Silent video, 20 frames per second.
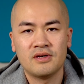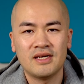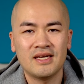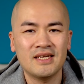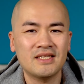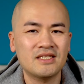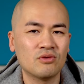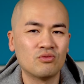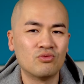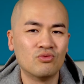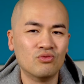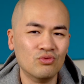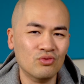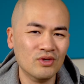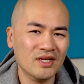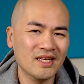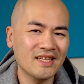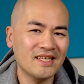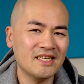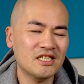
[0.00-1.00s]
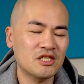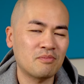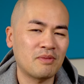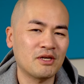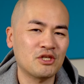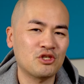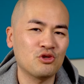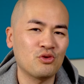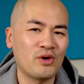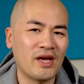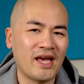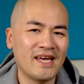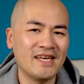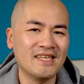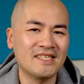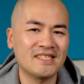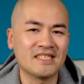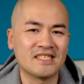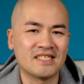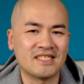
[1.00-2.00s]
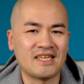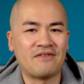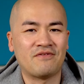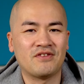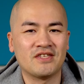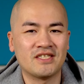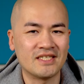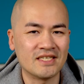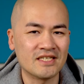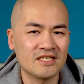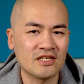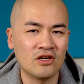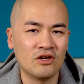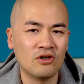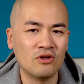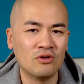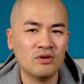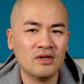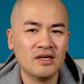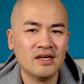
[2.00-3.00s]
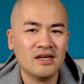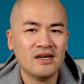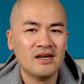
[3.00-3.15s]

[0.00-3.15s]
It's a really special case in San Francisco.